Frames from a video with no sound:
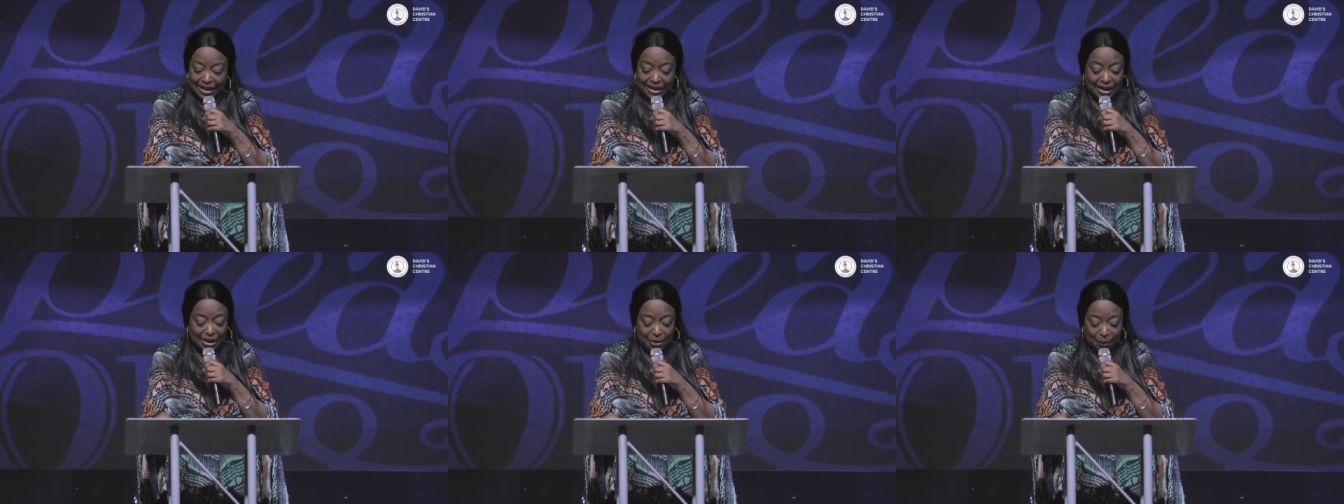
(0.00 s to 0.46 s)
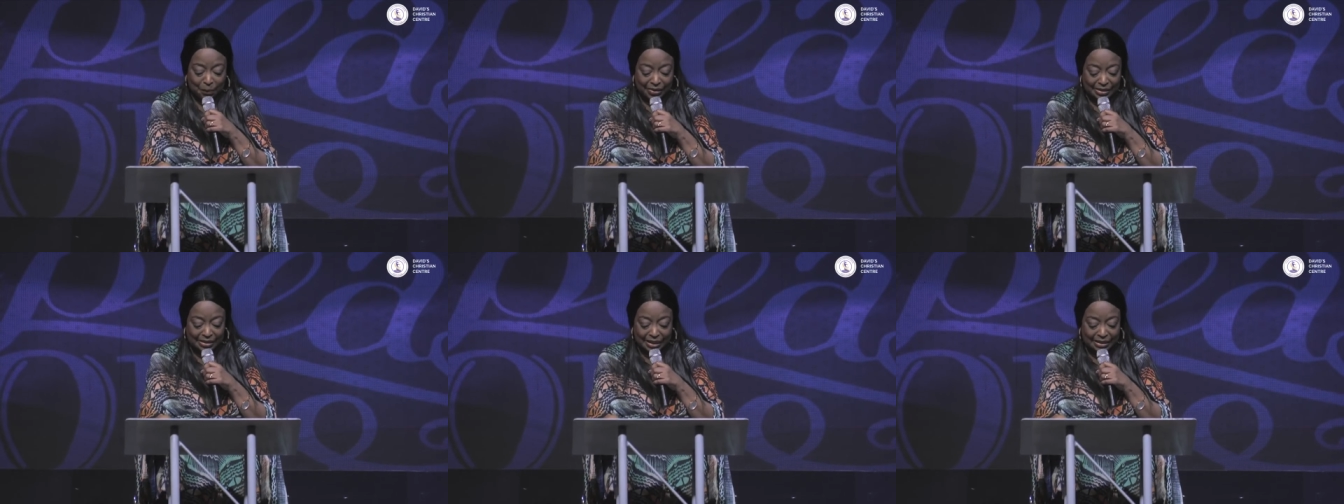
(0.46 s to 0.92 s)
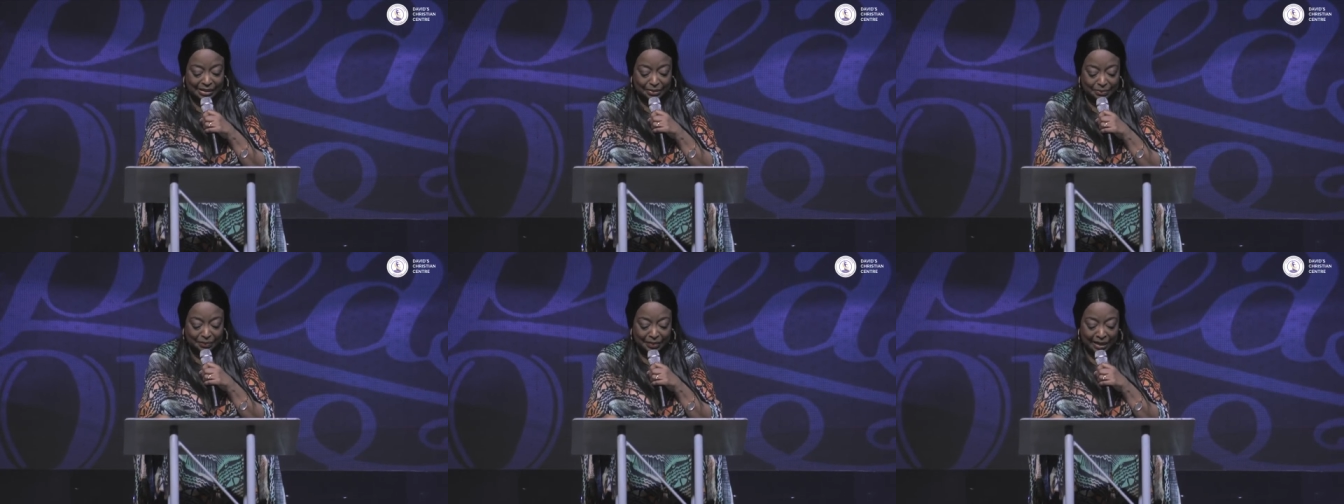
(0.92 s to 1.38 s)
he didn't compensate
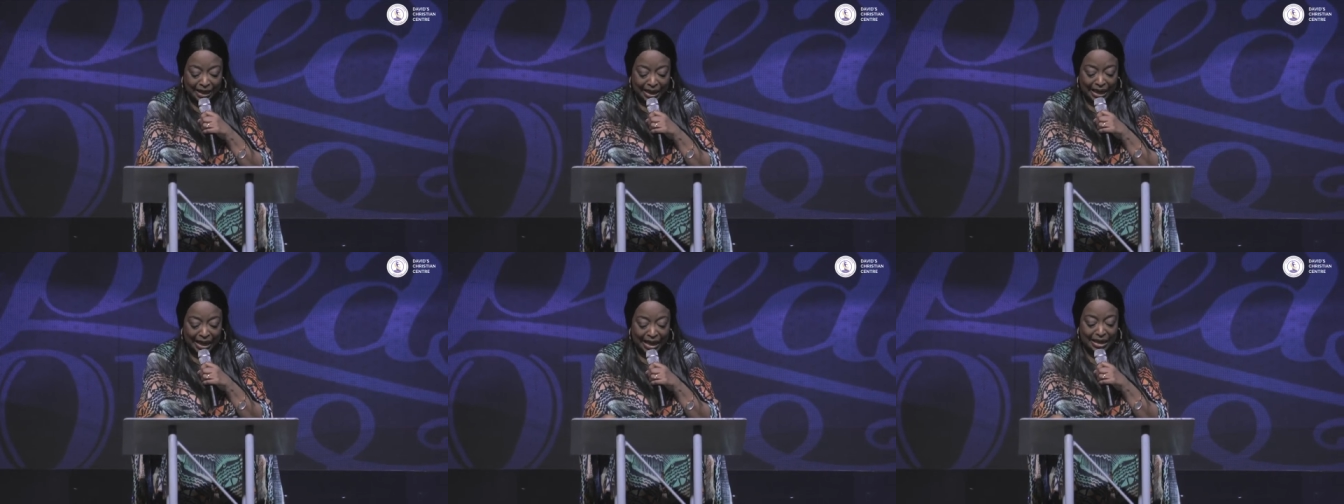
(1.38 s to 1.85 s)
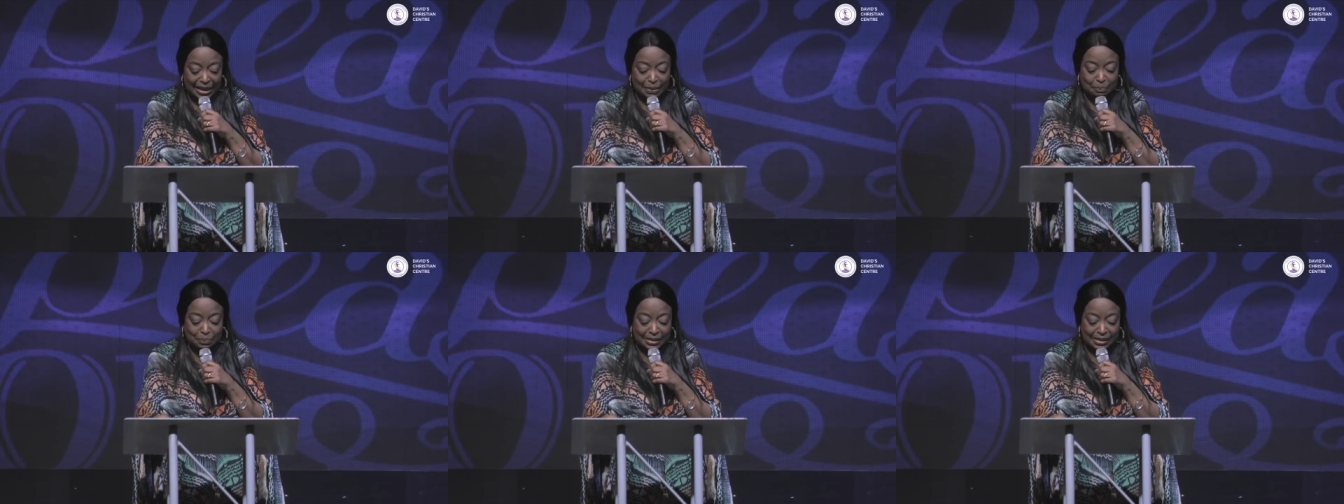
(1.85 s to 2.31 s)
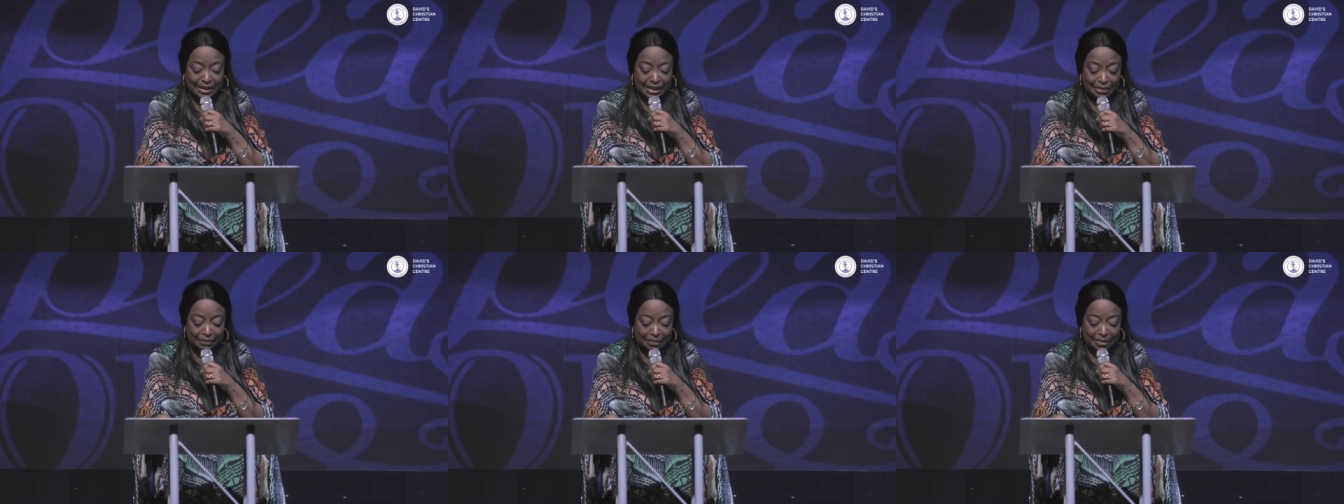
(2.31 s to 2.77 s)
him, he didn't
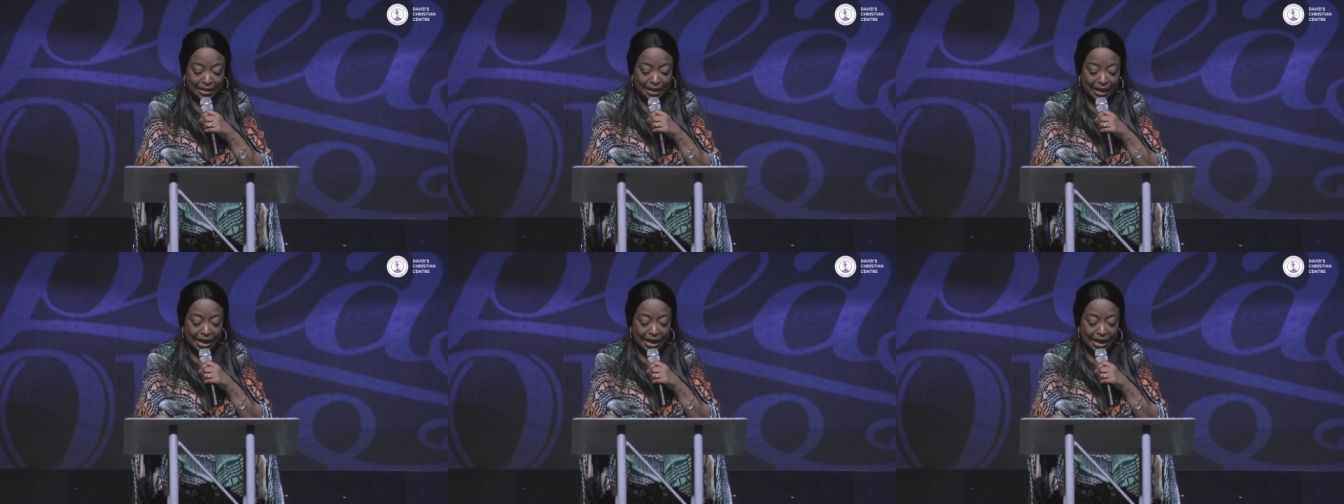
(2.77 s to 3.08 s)
pity him.